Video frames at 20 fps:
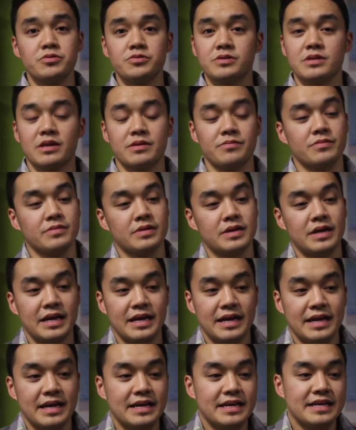
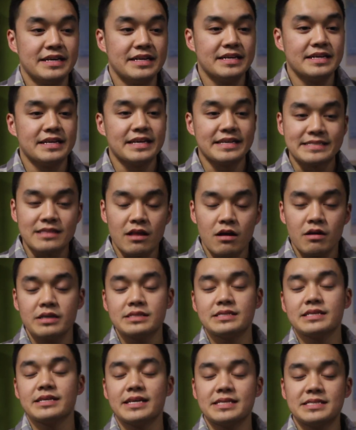and as long
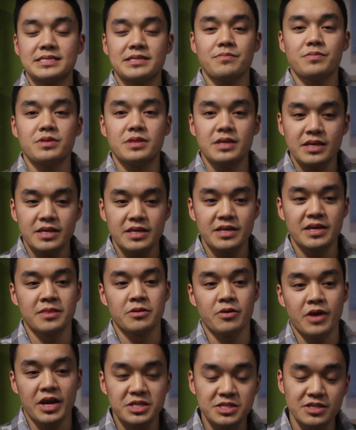as it gets them thinking and
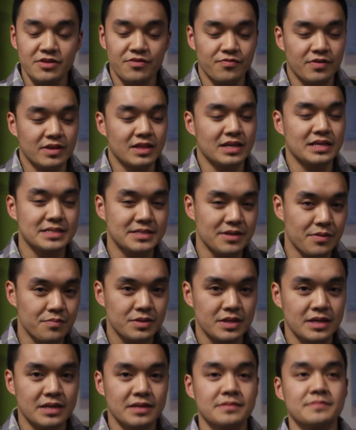they're actually feeling
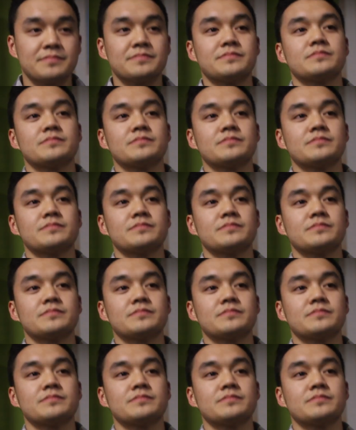something,